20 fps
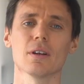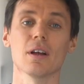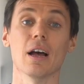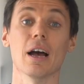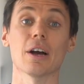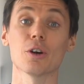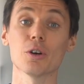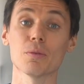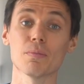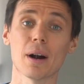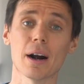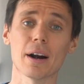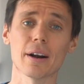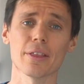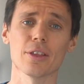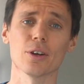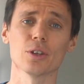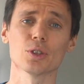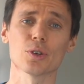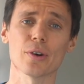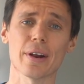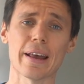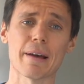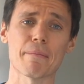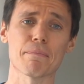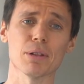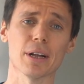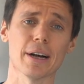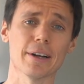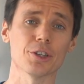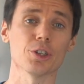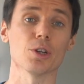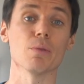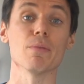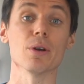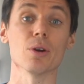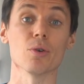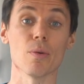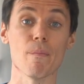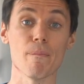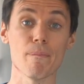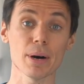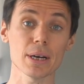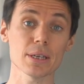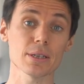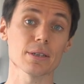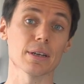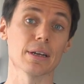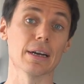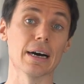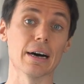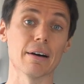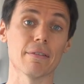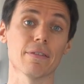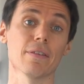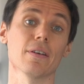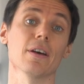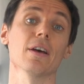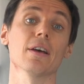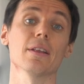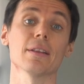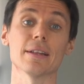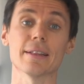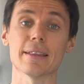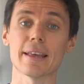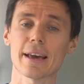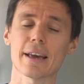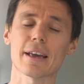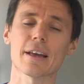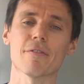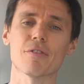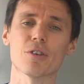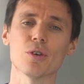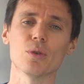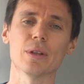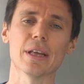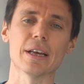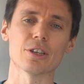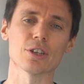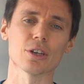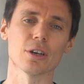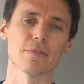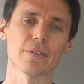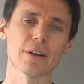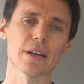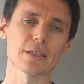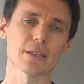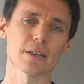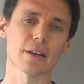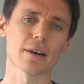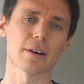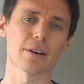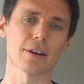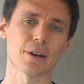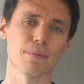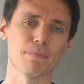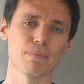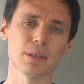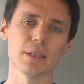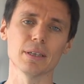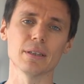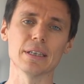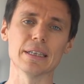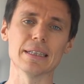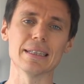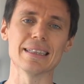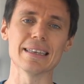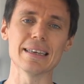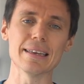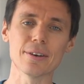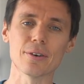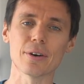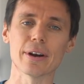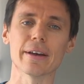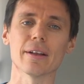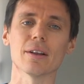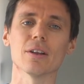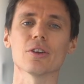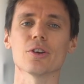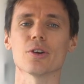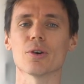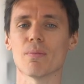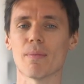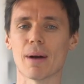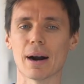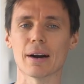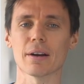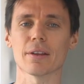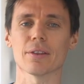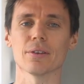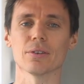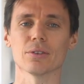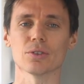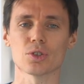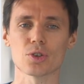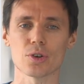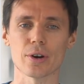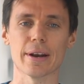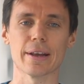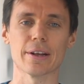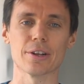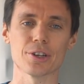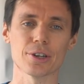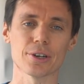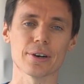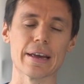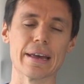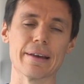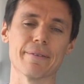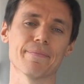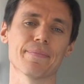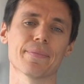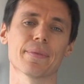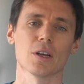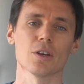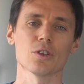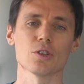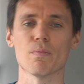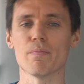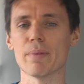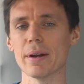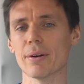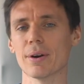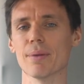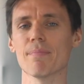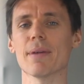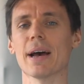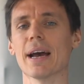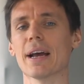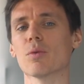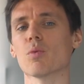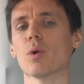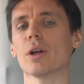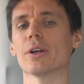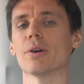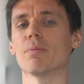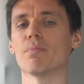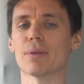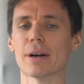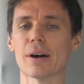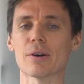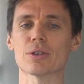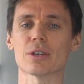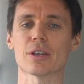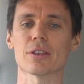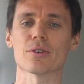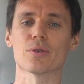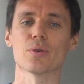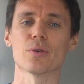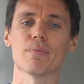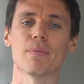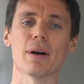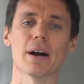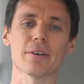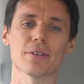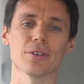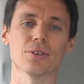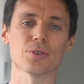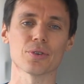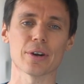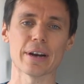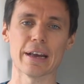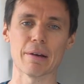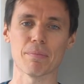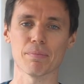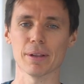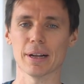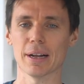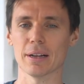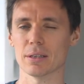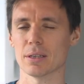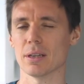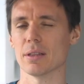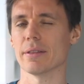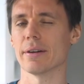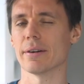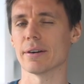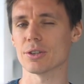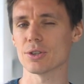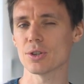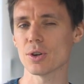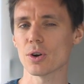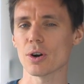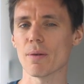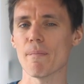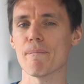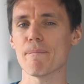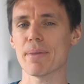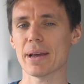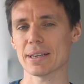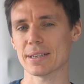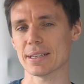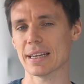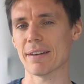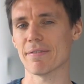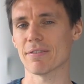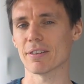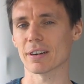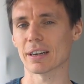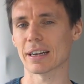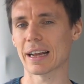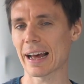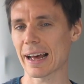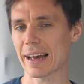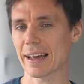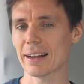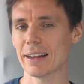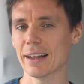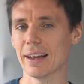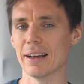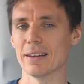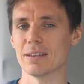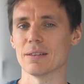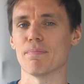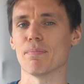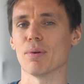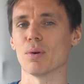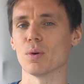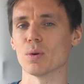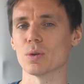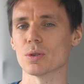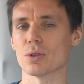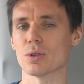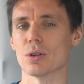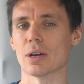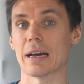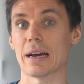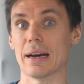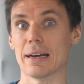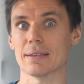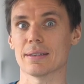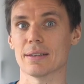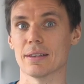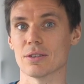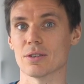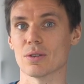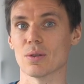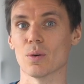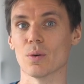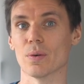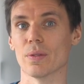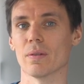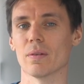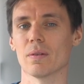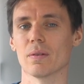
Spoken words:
A good marathon training plan should be robust enough that taking a few days off isn't going to completely derail your marathon training journey. So bear in mind while you're browsing through the marathon training plans that they're a sort of best effort guide as opposed to cast in stone.